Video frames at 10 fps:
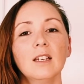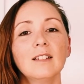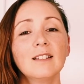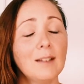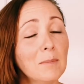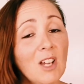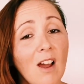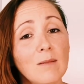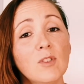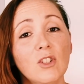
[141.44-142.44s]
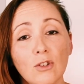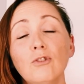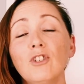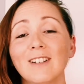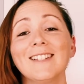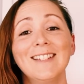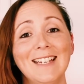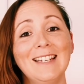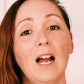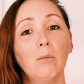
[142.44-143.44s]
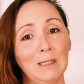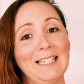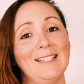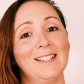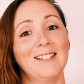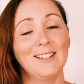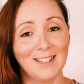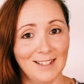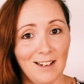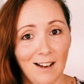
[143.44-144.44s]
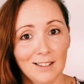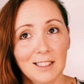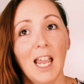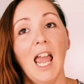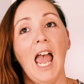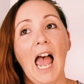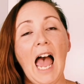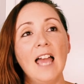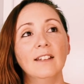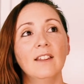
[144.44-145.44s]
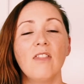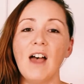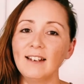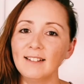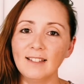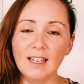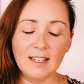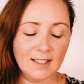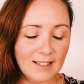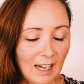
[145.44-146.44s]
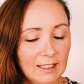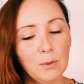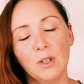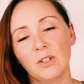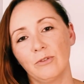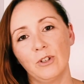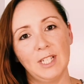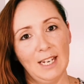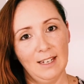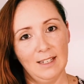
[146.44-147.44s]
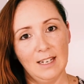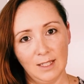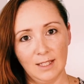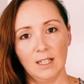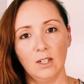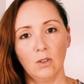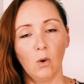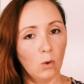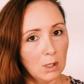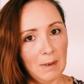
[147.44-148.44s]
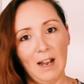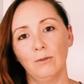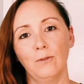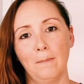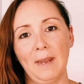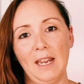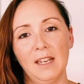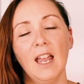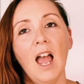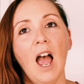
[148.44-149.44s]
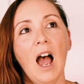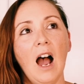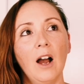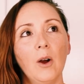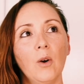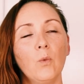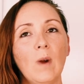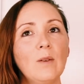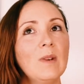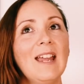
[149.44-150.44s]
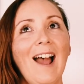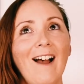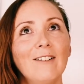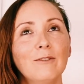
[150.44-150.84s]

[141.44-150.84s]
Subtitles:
Sometimes you just need a place to start. And that is exactly what routine is all about for me. When we have